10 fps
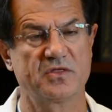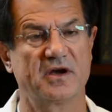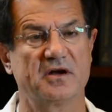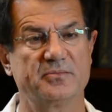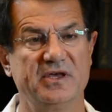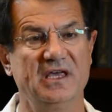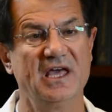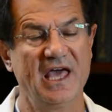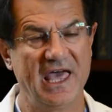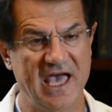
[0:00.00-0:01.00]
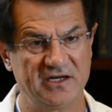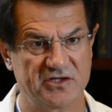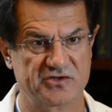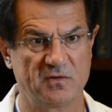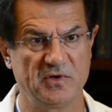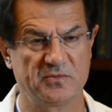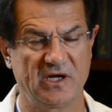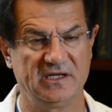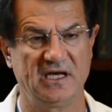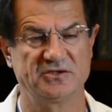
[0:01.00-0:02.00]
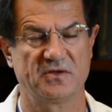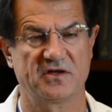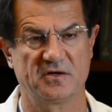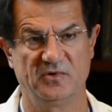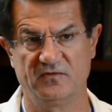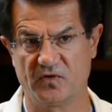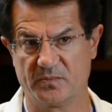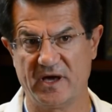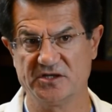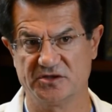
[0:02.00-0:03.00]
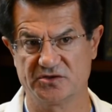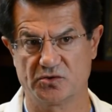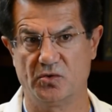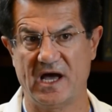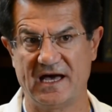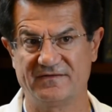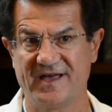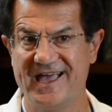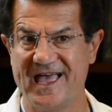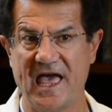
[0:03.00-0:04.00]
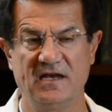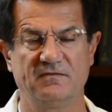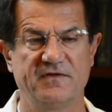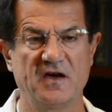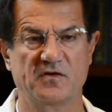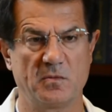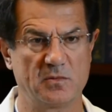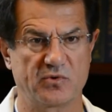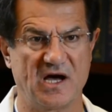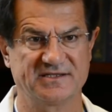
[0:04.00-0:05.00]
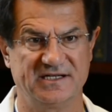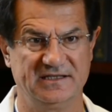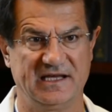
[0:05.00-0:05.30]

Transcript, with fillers: therapy and external beam radiation therapy for patients who have unfavorable prostate